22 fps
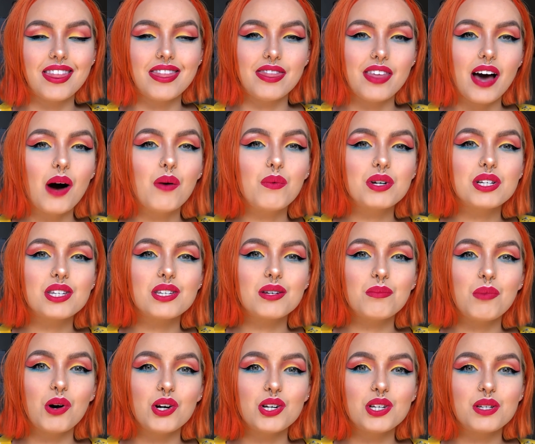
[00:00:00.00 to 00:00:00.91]
that was the
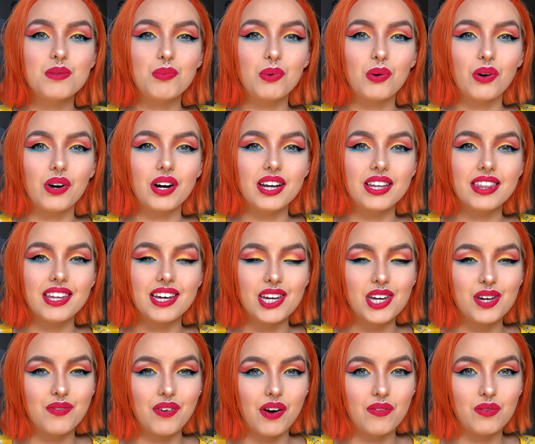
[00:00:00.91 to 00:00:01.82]
most boring thing
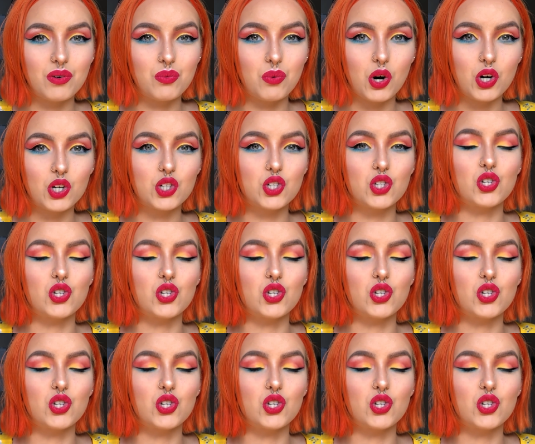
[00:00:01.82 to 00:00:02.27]
you've ever watched,